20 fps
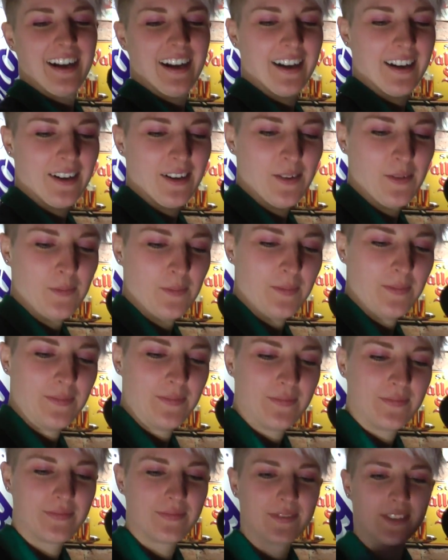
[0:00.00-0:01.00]
Um,
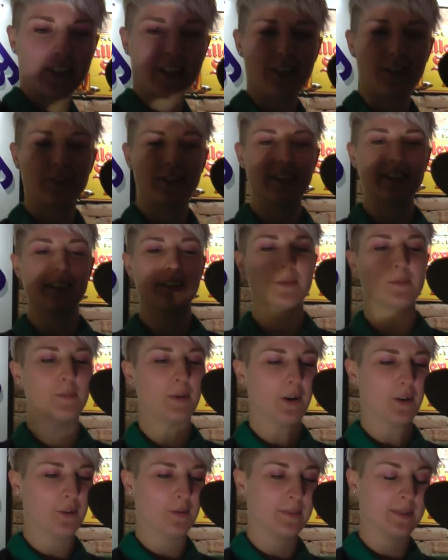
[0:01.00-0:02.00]
gonna read some
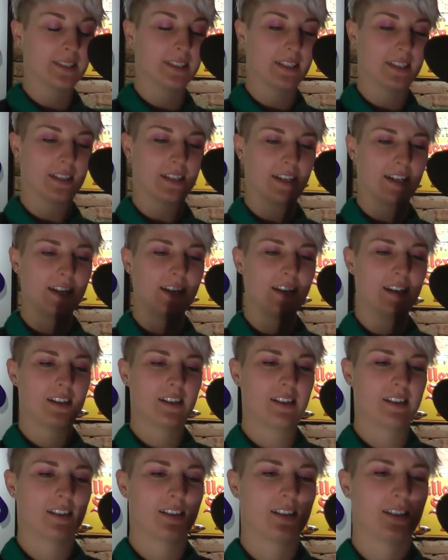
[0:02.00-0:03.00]
poems tonight,
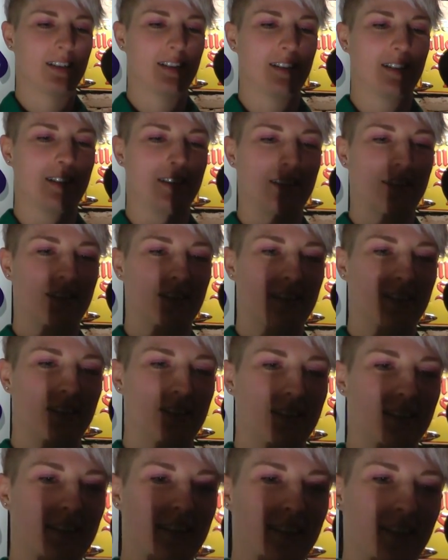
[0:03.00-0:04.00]

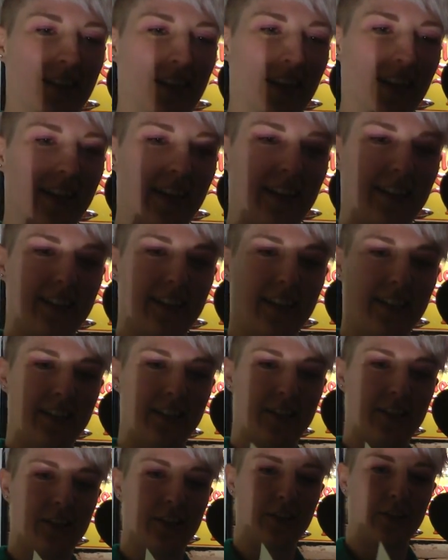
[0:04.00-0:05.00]
like I tend
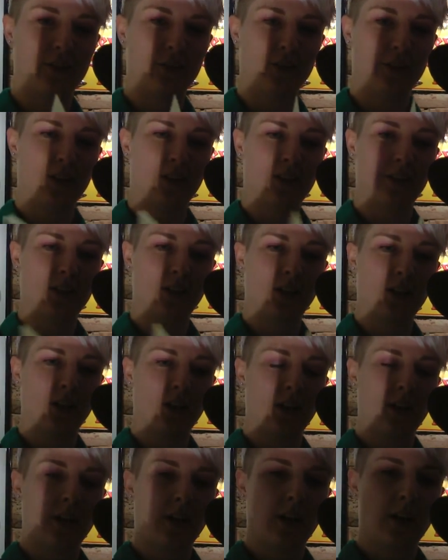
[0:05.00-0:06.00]
to do.
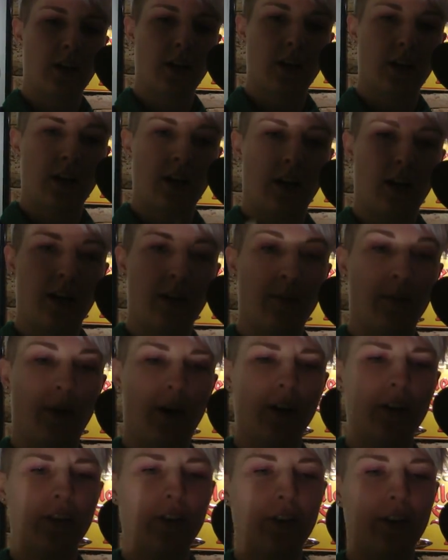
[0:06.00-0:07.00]
Um,
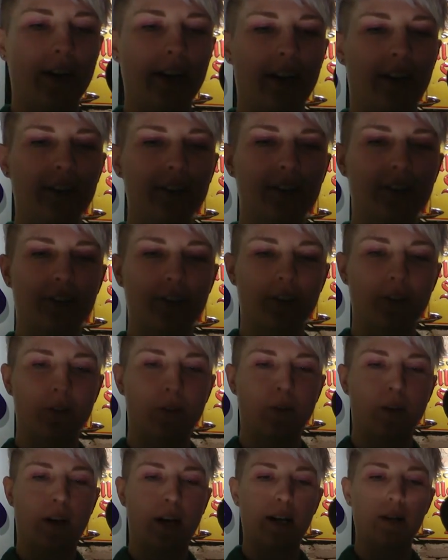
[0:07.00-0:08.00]
although I
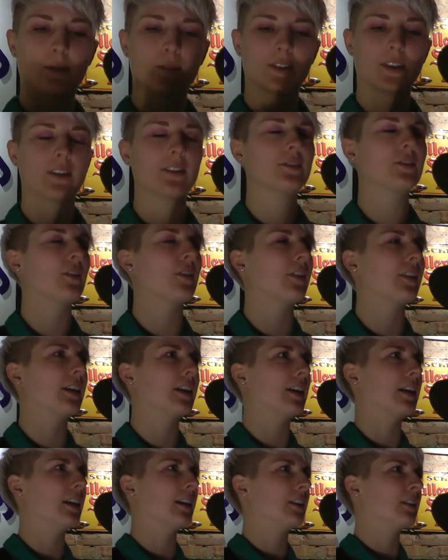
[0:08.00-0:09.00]
also I was also
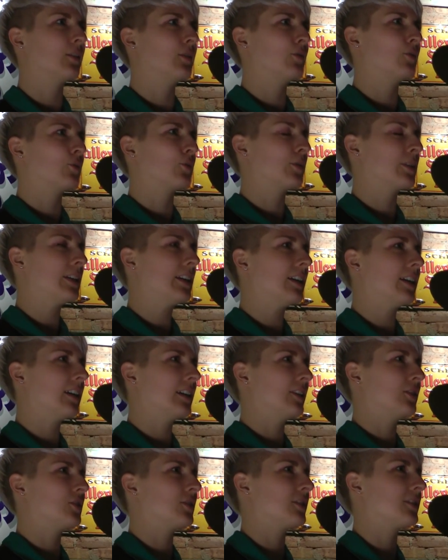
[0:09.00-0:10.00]
thinking of
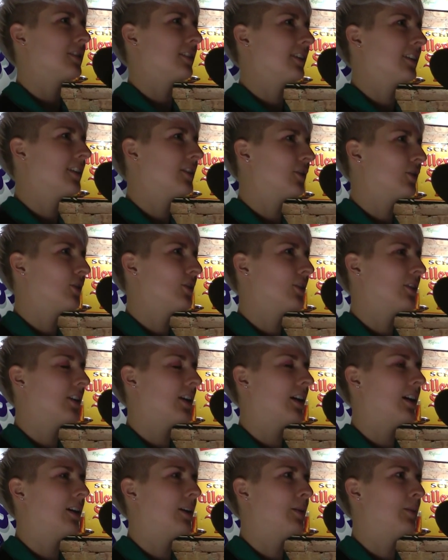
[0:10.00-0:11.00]
reading just a little
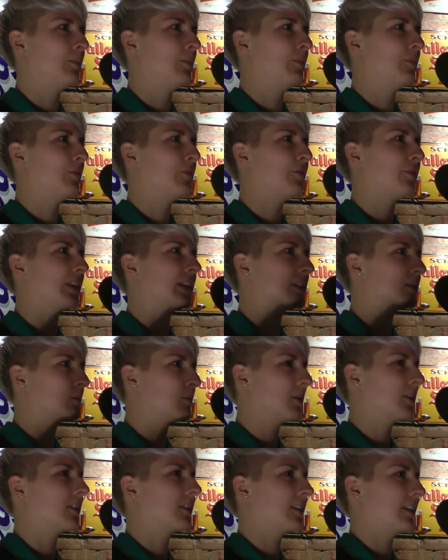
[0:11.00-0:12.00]
um,
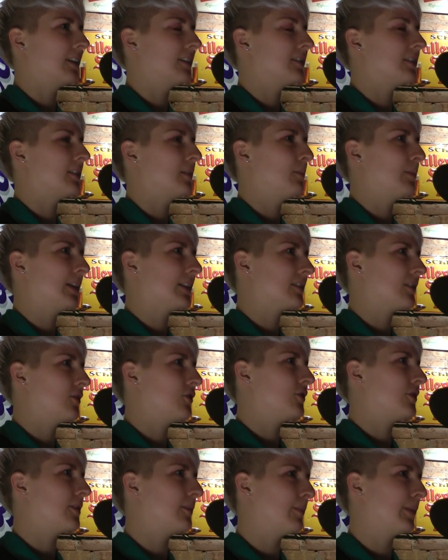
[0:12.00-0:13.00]
Facebook instant
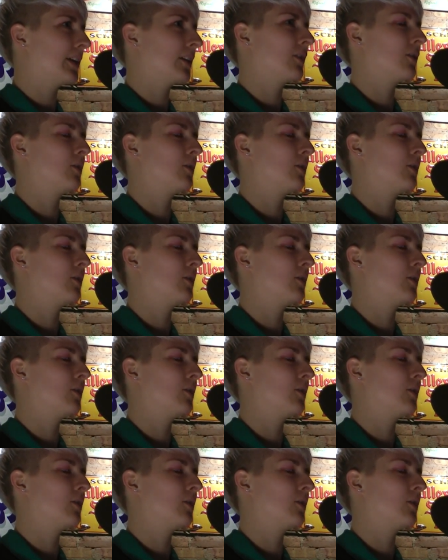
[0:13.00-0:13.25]
message that my